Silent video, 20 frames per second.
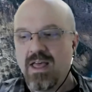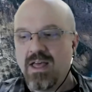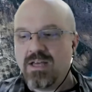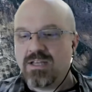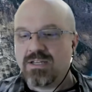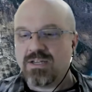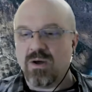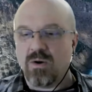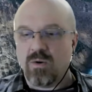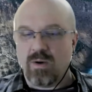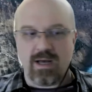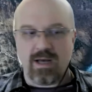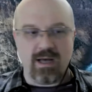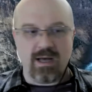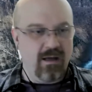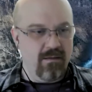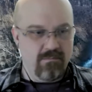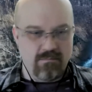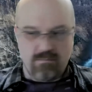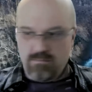So
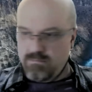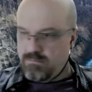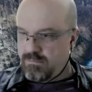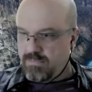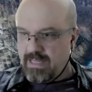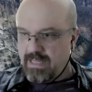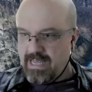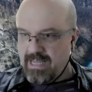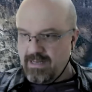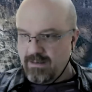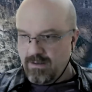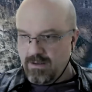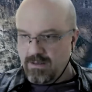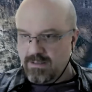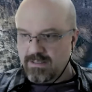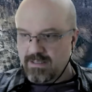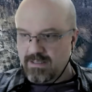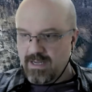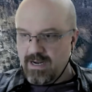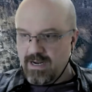it
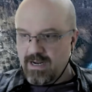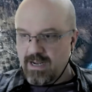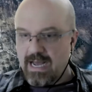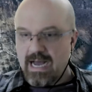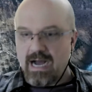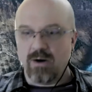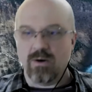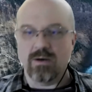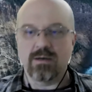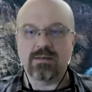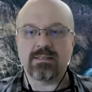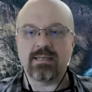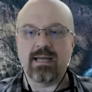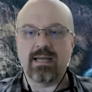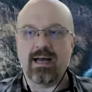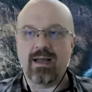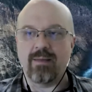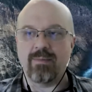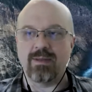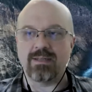looks like our
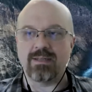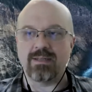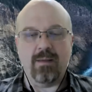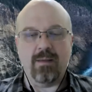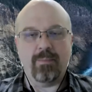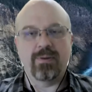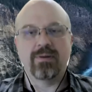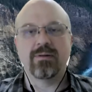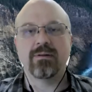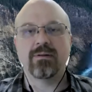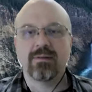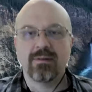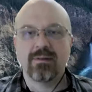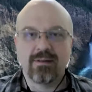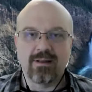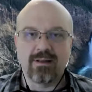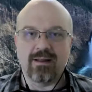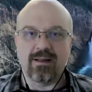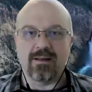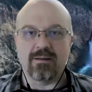time is up.
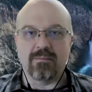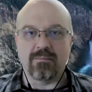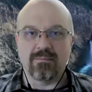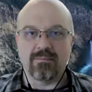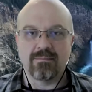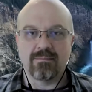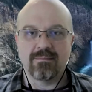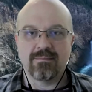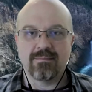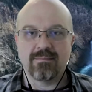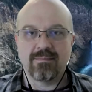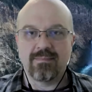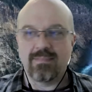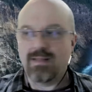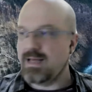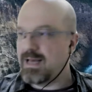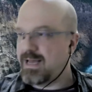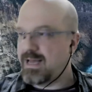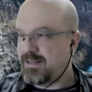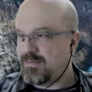
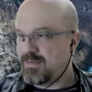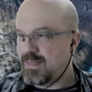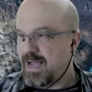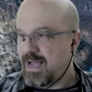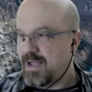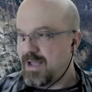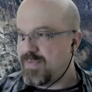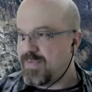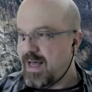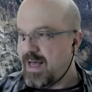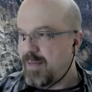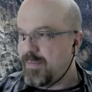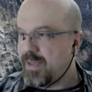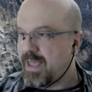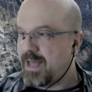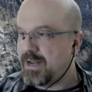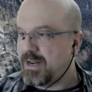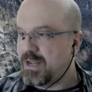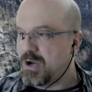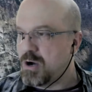I'll be
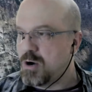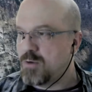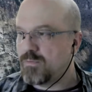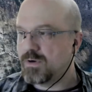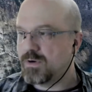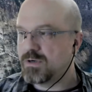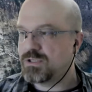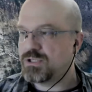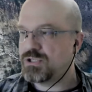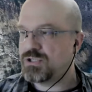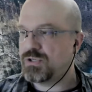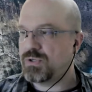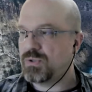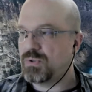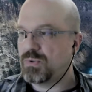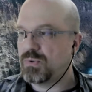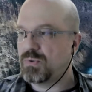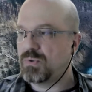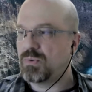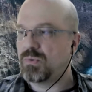heading over
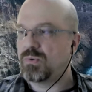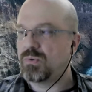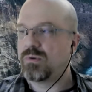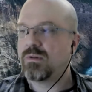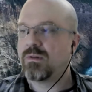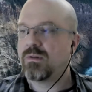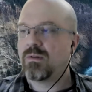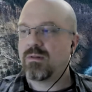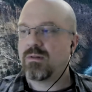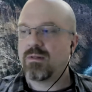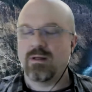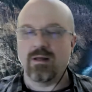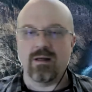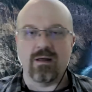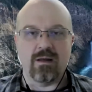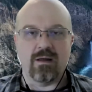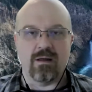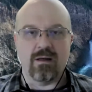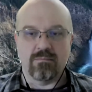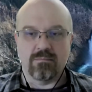to
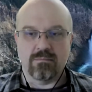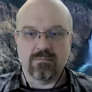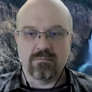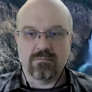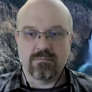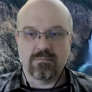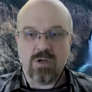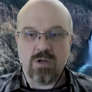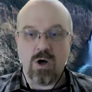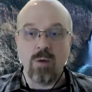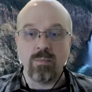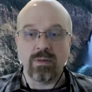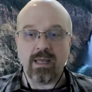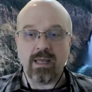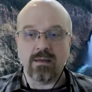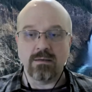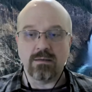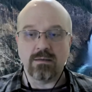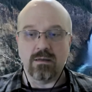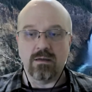
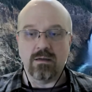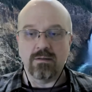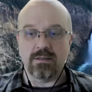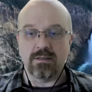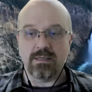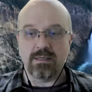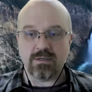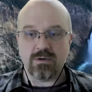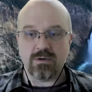Homeland on the